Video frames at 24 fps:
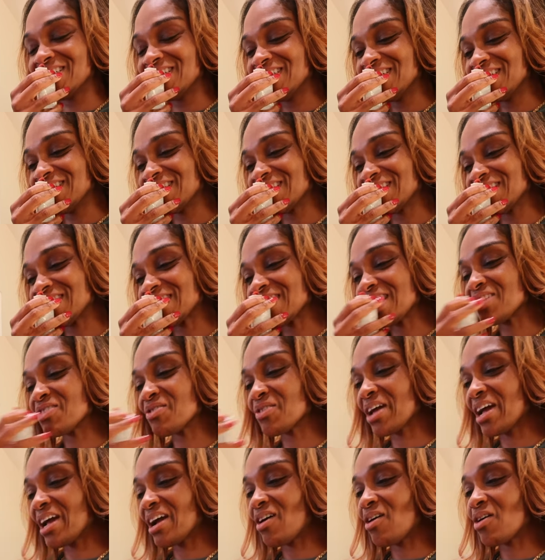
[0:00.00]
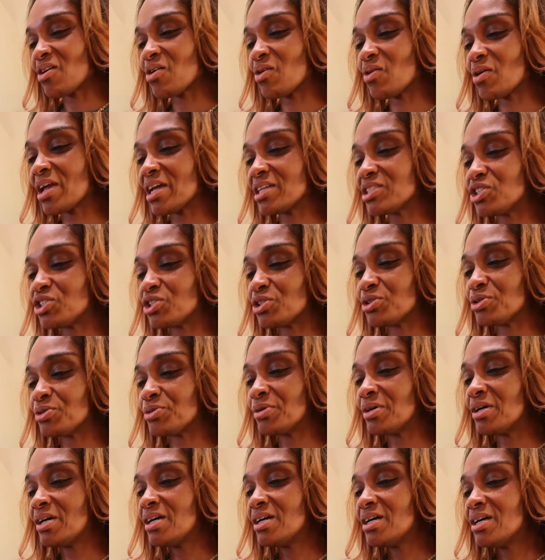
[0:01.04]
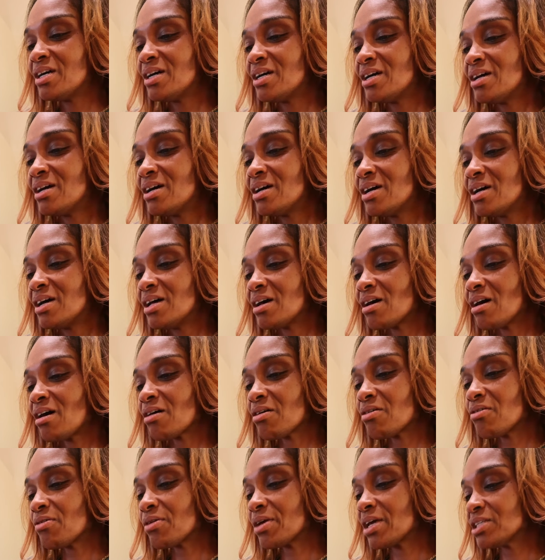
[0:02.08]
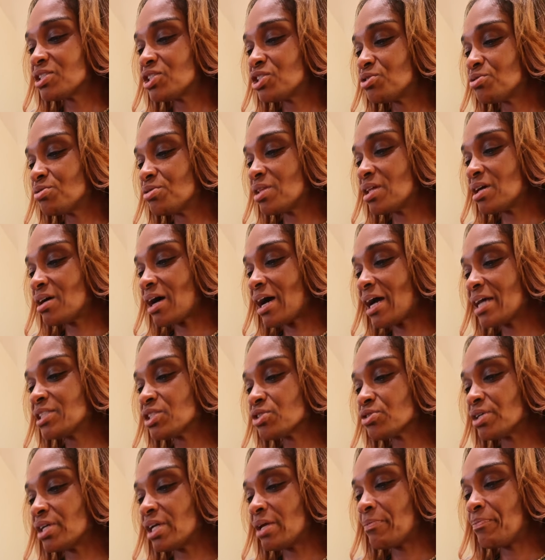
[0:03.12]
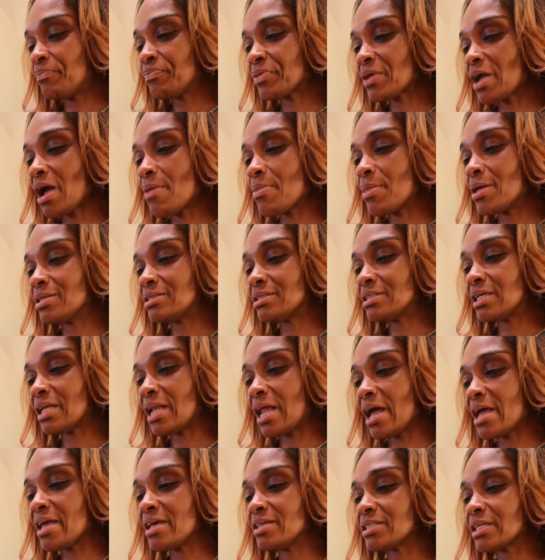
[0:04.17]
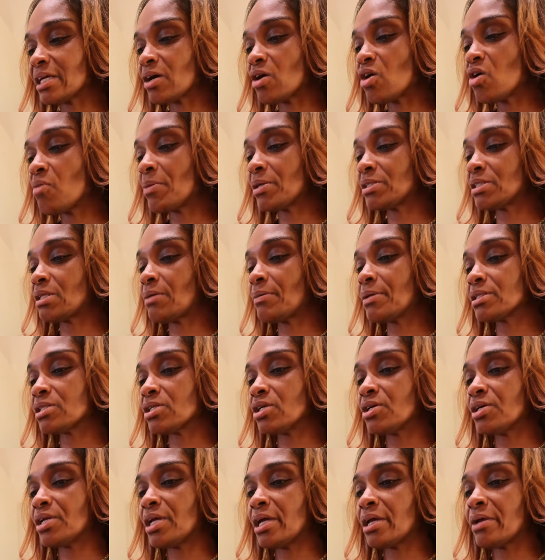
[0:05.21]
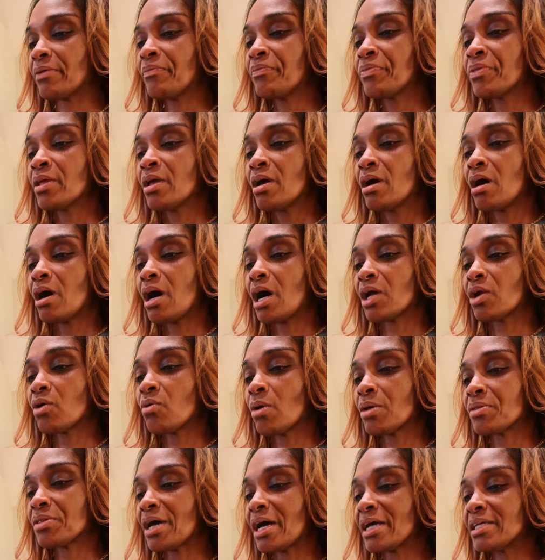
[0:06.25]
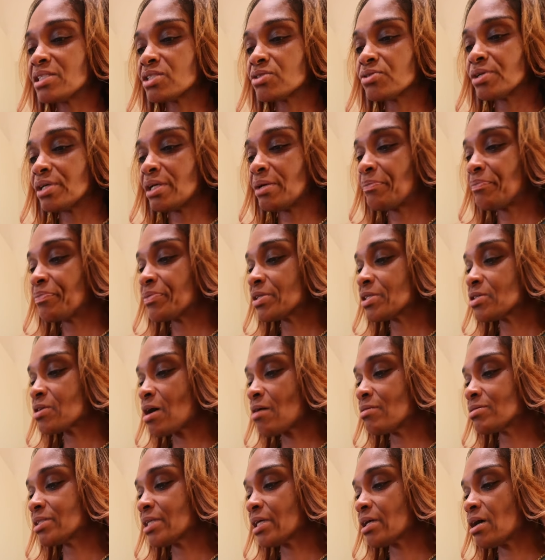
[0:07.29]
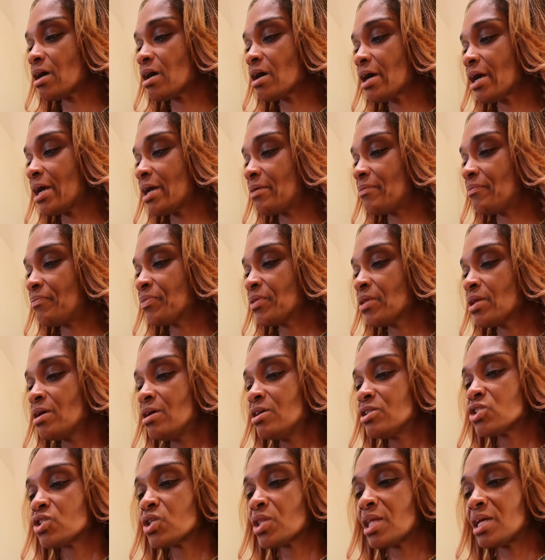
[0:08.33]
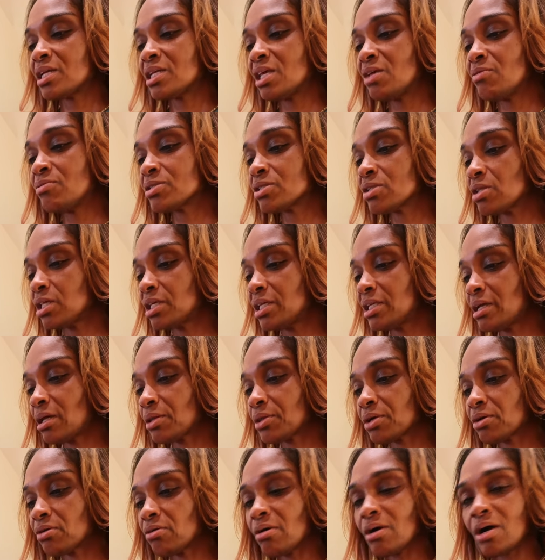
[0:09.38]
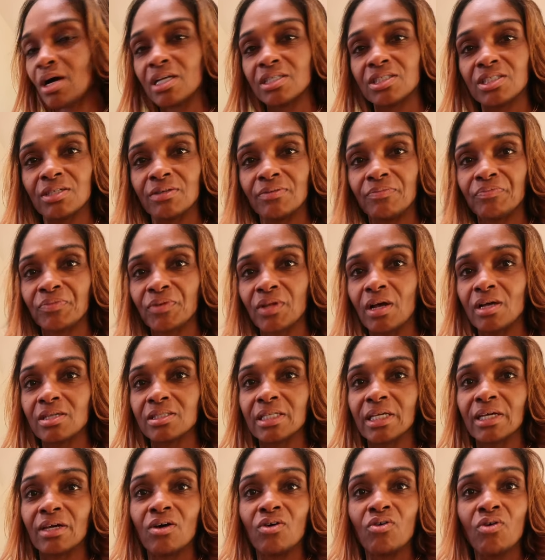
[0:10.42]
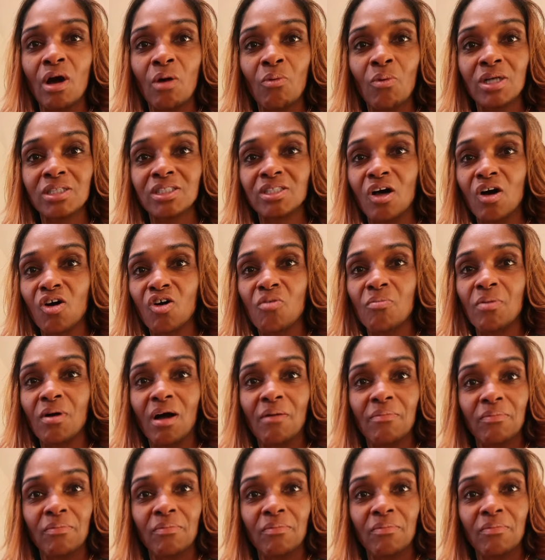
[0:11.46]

And I said, "Okay, I'll go get you. I'll go get you the ice cream." And then today he's like, "Oh, my stomach's hurting. I don't want the ice cream." So I was like, "All right." So then he was cleaning out the garage. I was like, oh, I want Taco Bell.